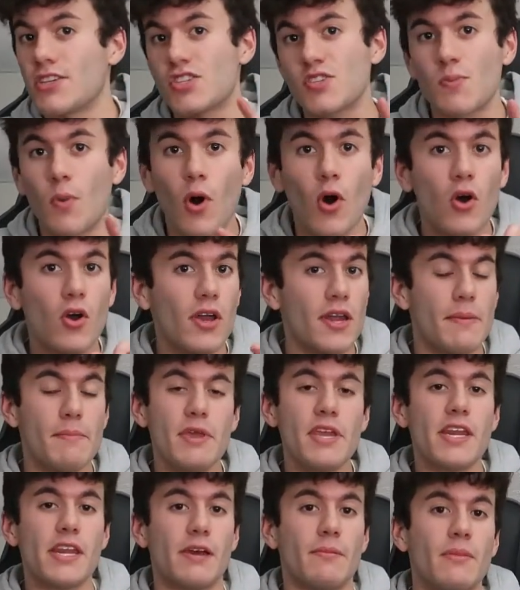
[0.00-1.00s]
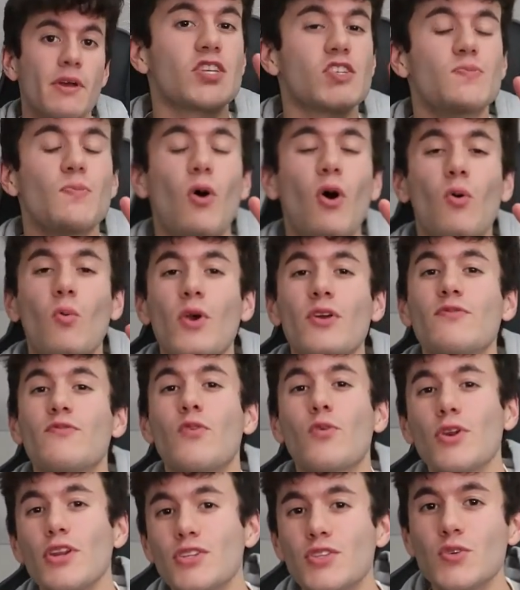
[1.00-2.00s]
a small and a medium. The small weighed
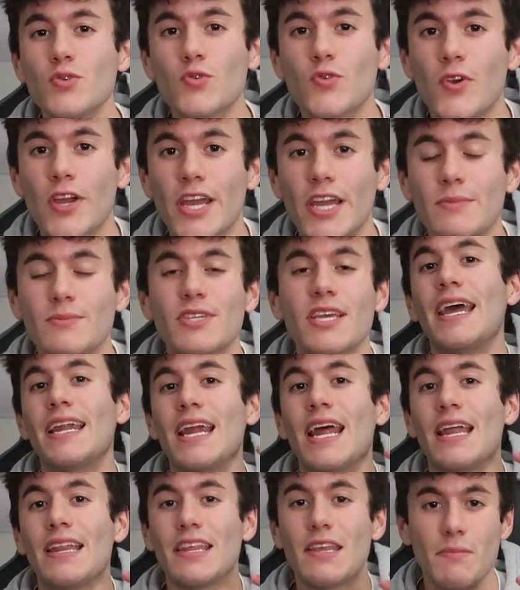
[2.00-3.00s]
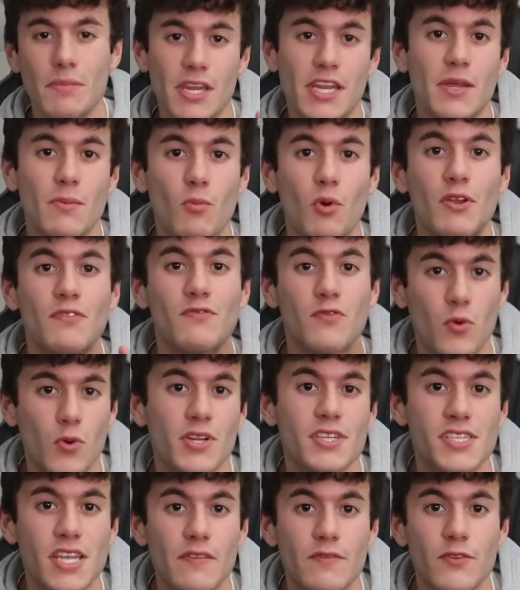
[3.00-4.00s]
42 grams and the medium weighed
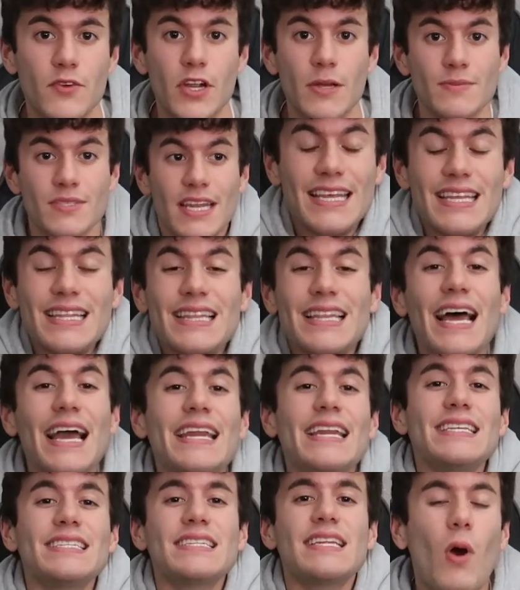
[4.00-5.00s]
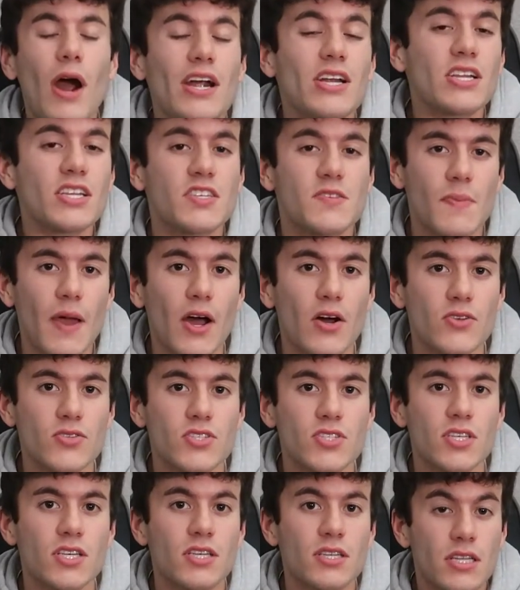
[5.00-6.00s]
47 grams. The lightest wireless
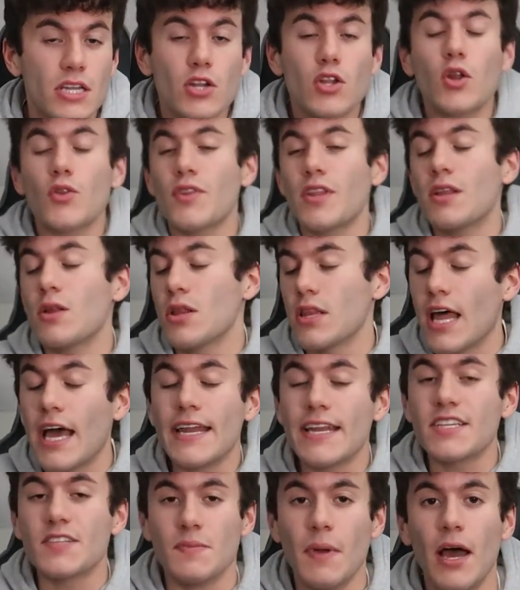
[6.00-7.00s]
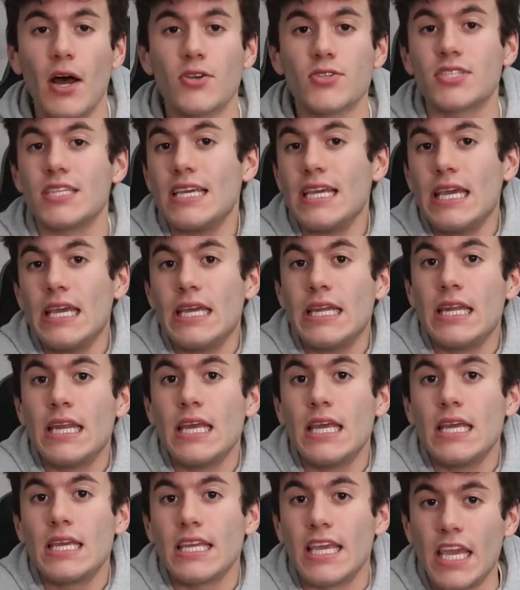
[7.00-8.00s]
mouse, let alone the lightest mouse
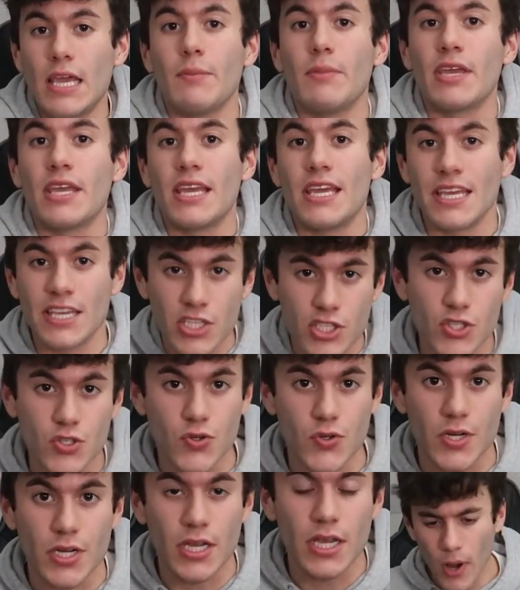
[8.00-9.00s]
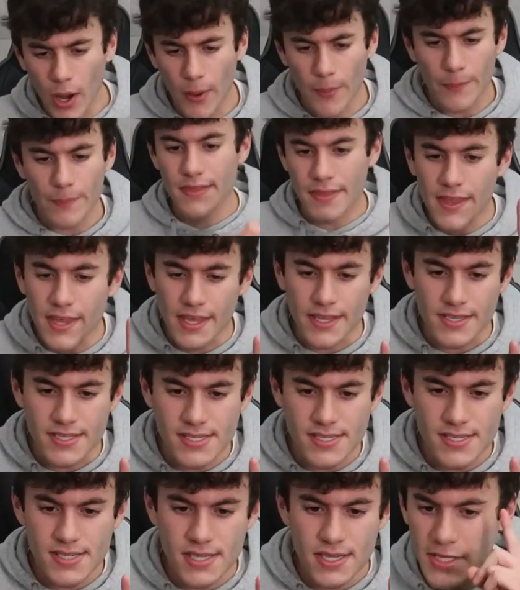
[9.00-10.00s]
in gaming history. Well,
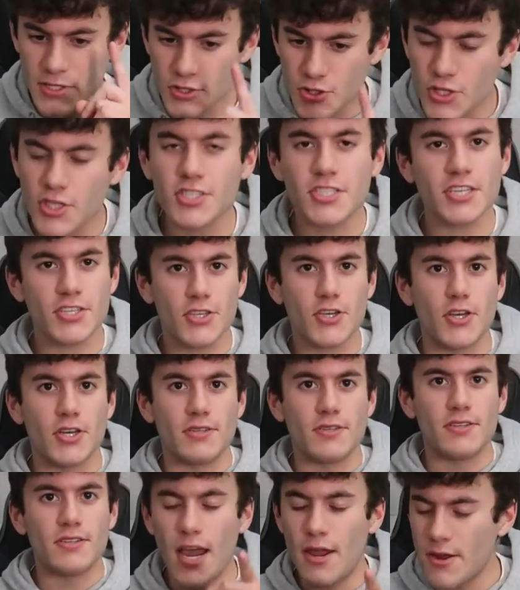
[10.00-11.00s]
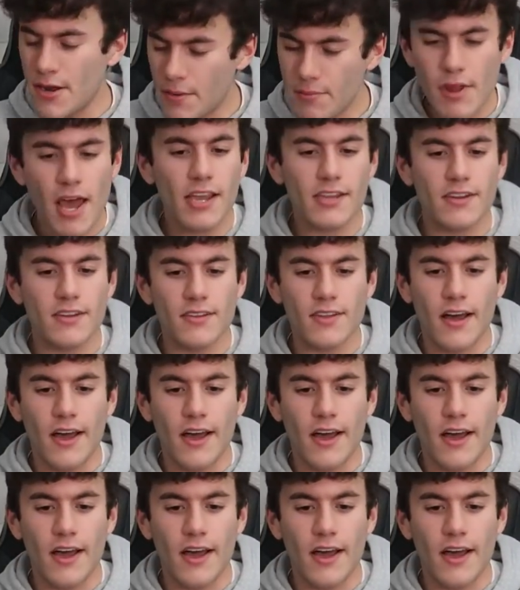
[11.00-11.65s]
this is just as good, and I'm not gonna